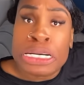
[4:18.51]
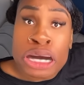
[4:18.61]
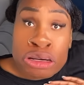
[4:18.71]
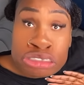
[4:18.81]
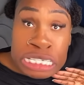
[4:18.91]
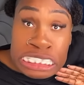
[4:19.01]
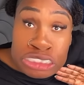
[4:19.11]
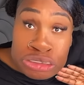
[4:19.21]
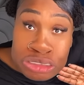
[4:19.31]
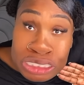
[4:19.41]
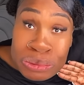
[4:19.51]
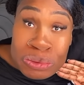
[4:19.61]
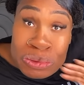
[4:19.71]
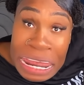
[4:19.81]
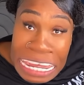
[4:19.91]
but go get you
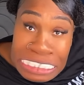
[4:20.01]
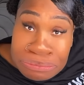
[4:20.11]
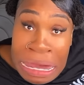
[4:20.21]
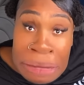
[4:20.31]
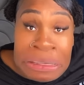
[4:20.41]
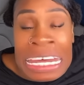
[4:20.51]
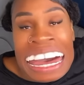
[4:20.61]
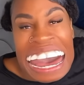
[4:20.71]
some rest, Mama.